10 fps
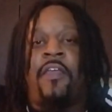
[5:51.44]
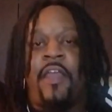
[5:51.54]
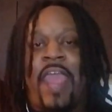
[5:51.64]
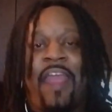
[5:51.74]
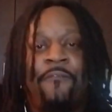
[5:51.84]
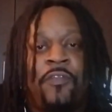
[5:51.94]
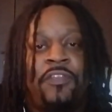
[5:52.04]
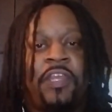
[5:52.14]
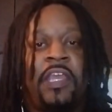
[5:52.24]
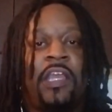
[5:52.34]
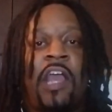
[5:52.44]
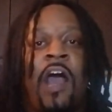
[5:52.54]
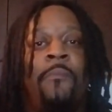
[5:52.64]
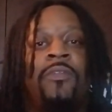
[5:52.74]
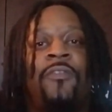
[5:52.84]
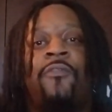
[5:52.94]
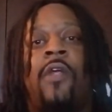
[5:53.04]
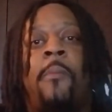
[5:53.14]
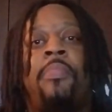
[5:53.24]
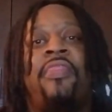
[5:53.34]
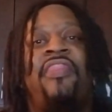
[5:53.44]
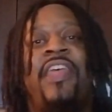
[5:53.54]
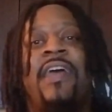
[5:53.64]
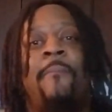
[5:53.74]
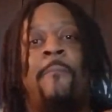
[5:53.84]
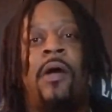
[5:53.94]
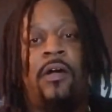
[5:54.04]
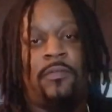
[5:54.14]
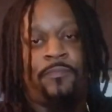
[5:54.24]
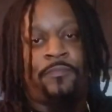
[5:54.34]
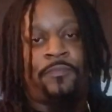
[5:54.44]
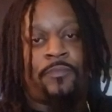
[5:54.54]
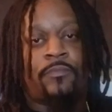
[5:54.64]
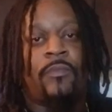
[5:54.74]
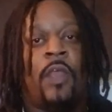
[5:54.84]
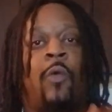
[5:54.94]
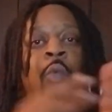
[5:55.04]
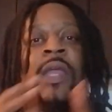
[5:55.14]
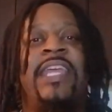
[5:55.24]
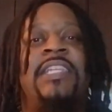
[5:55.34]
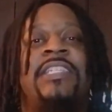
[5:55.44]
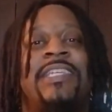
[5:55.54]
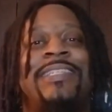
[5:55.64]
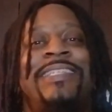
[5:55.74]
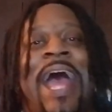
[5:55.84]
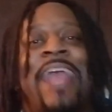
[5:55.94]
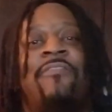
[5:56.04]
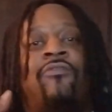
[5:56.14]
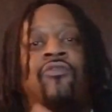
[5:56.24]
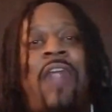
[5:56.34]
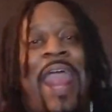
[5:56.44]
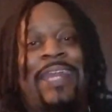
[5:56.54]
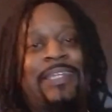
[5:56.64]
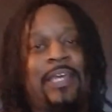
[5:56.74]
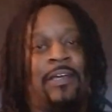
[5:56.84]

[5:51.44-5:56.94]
Everything comes from them. We just direct.